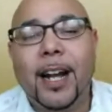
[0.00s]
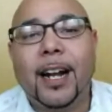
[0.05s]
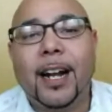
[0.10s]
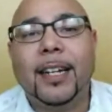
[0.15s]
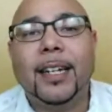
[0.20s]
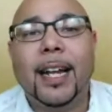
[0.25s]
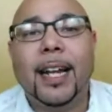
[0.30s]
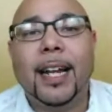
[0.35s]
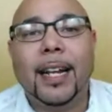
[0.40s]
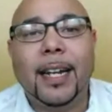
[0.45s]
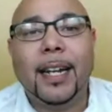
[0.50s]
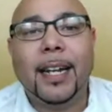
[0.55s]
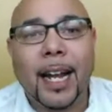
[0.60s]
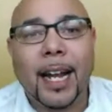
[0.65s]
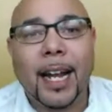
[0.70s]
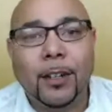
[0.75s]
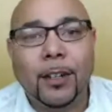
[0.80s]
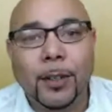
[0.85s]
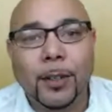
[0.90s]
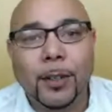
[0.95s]
that
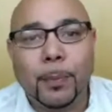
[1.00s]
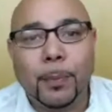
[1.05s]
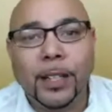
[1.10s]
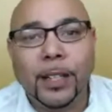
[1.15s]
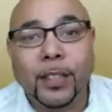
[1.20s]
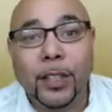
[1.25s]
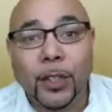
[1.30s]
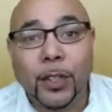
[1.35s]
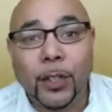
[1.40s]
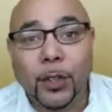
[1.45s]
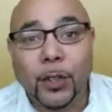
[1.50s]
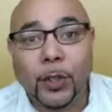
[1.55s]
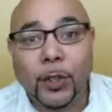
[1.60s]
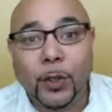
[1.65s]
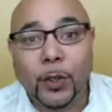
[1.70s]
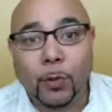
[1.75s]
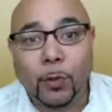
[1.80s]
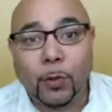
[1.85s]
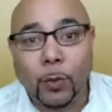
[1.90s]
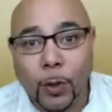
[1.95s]
we're not going to let anger and
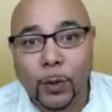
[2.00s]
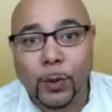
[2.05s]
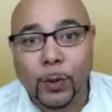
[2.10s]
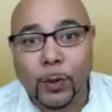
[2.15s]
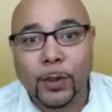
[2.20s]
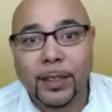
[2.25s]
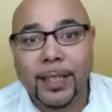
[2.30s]
depression